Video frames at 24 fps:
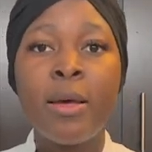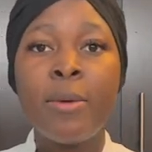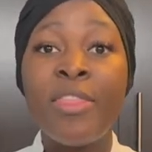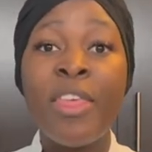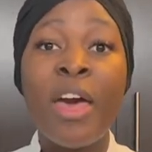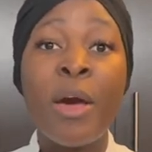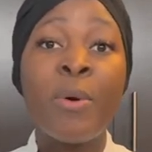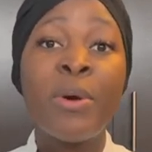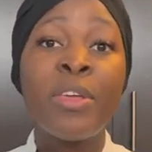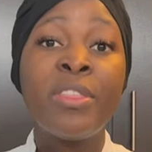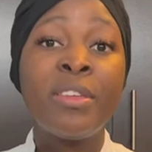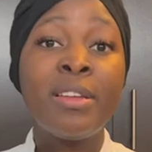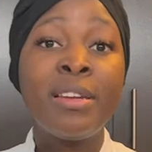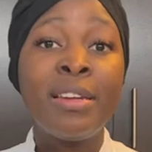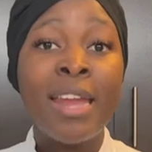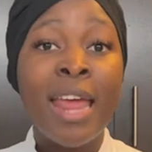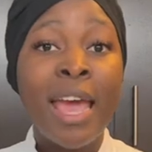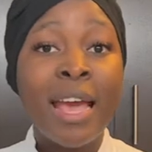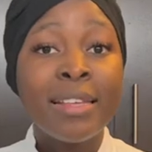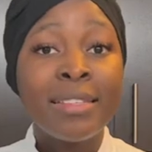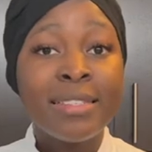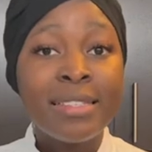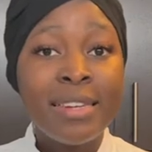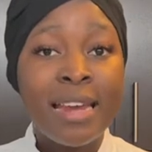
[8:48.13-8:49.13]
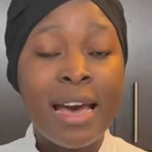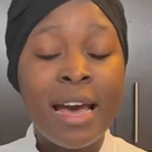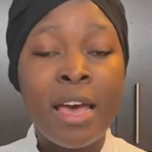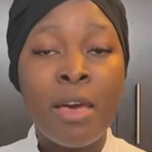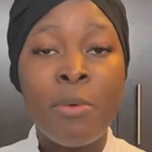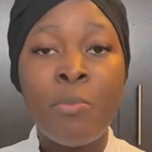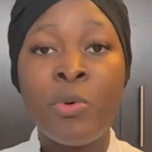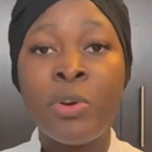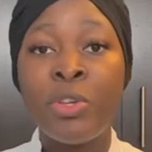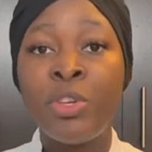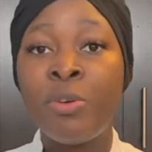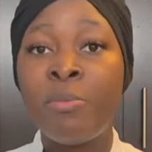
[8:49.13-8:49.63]
That way the next
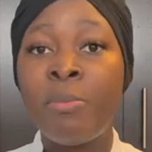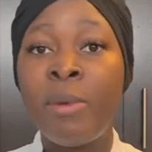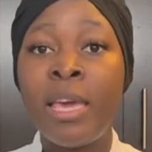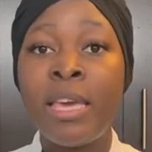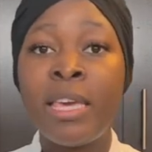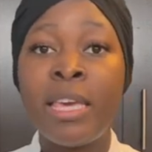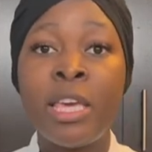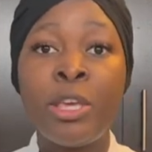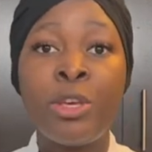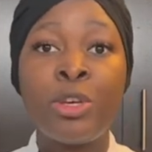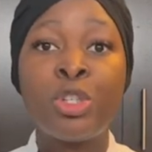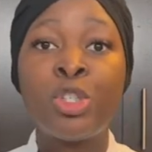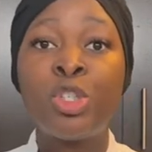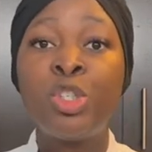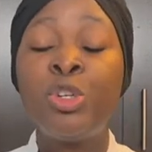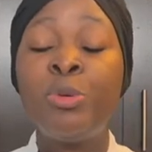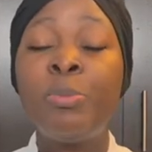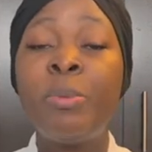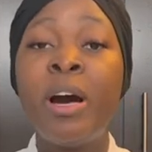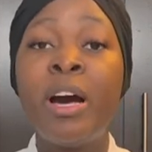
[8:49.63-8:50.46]
time when you're making your choux